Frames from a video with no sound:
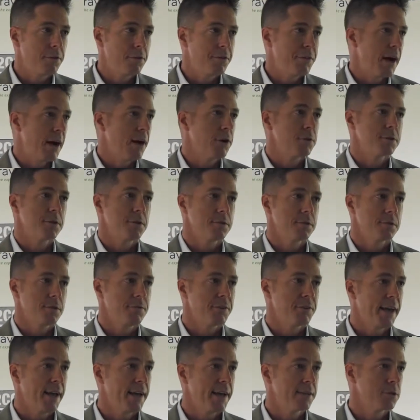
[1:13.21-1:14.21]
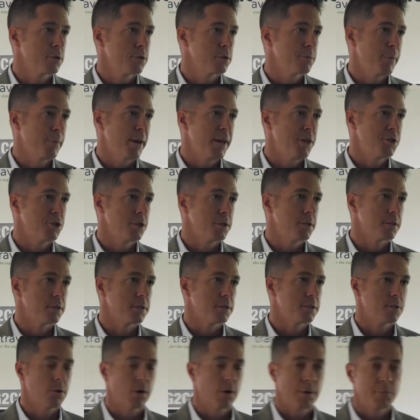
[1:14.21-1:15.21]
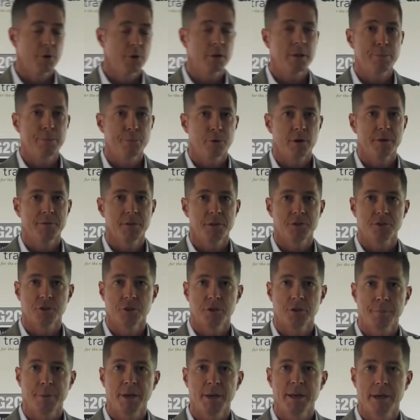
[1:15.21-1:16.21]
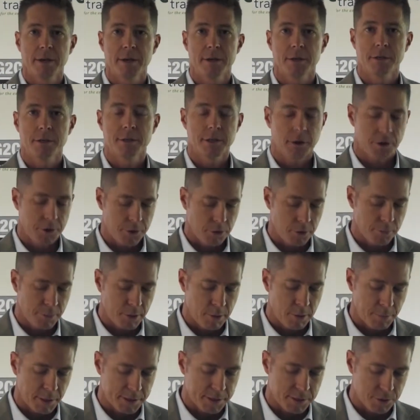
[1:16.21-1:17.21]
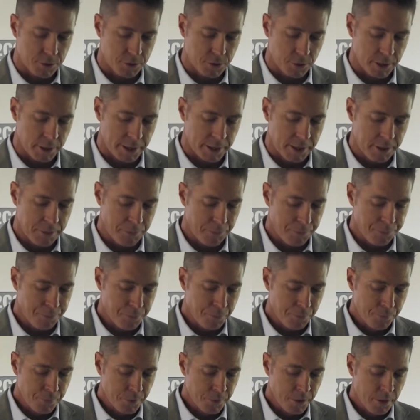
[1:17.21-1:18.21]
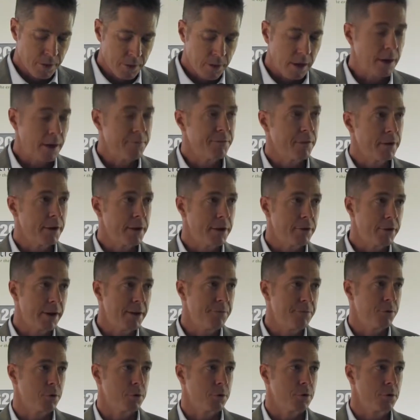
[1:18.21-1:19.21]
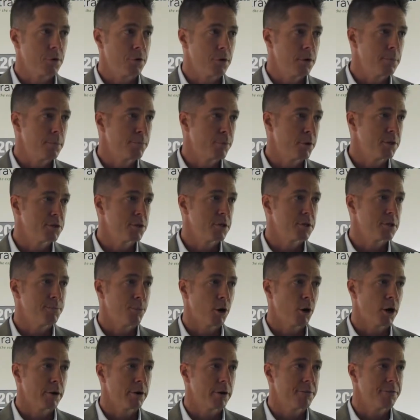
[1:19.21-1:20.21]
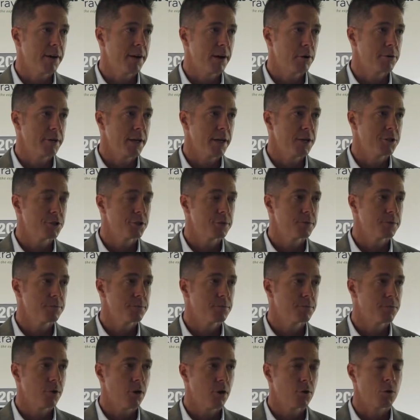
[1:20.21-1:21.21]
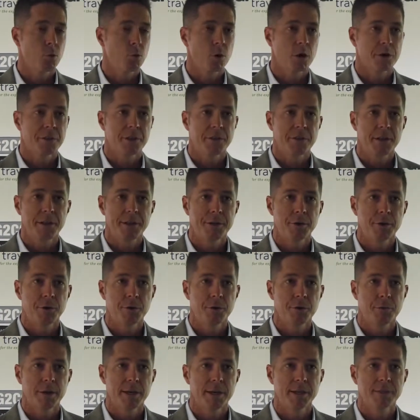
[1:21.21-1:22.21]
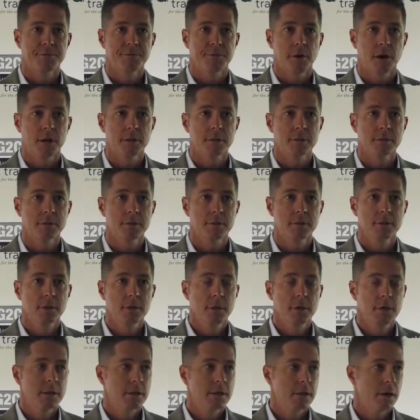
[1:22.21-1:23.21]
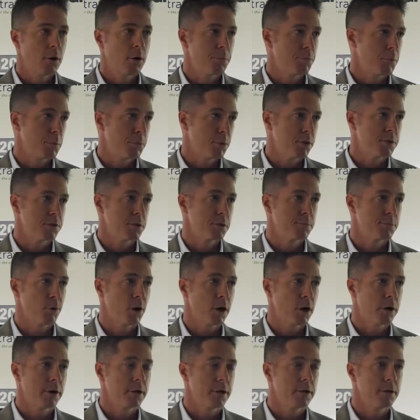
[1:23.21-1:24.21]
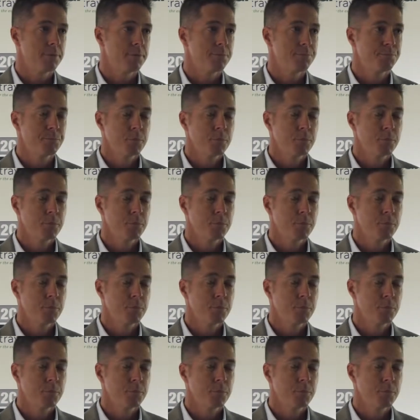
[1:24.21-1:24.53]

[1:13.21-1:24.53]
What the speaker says: thousands of cancer patients, so I'm really privileged to be here to tell you about my story. I'm very grateful to the Princess Margaret Foundation for all the work that they do to raise funds to help the Princess Margaret